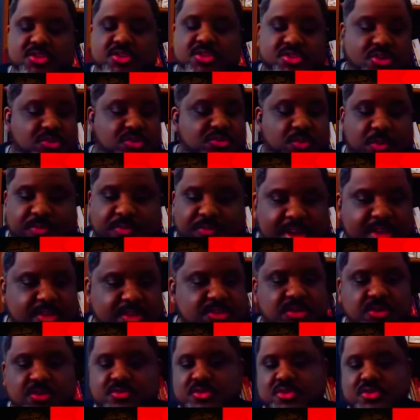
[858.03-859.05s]
Children will
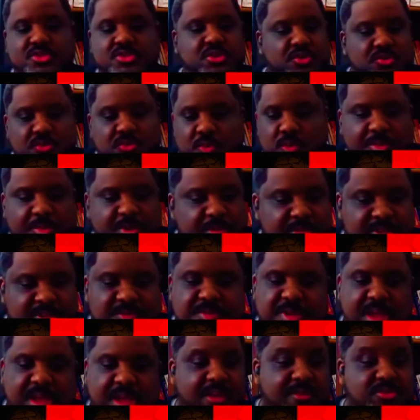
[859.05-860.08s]
fight children. Children will be
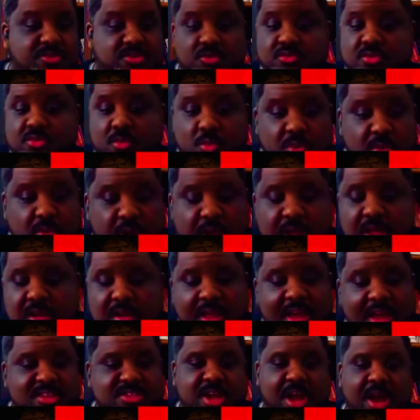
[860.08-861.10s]
misbehaved. Children will
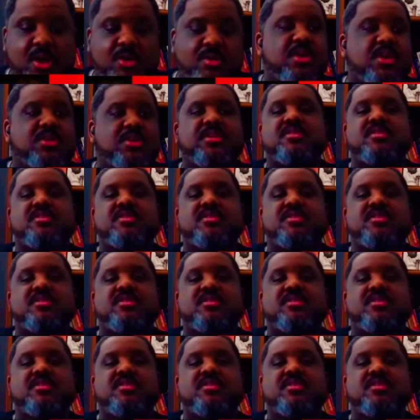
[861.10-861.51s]
lash out.